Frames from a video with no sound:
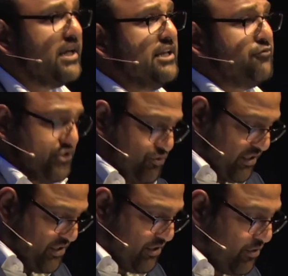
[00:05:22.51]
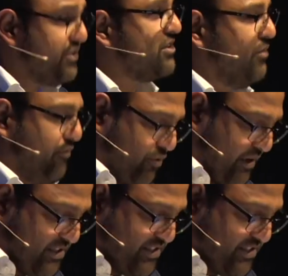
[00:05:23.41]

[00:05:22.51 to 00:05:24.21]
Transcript: Infrastructure critical for our